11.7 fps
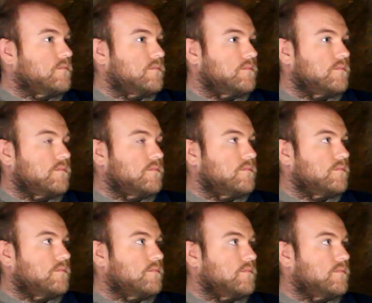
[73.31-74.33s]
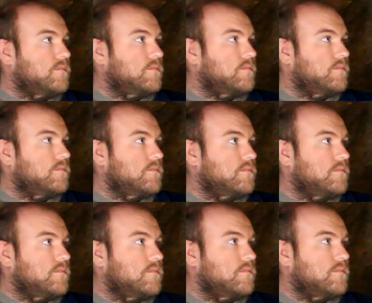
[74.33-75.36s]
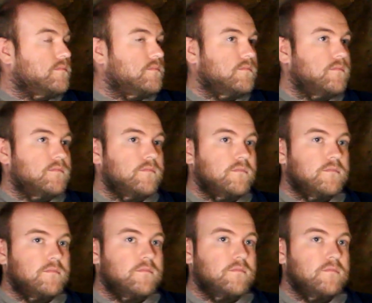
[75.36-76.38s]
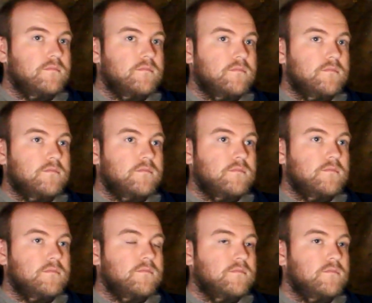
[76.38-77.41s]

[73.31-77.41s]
No words are spoken by the person on screen.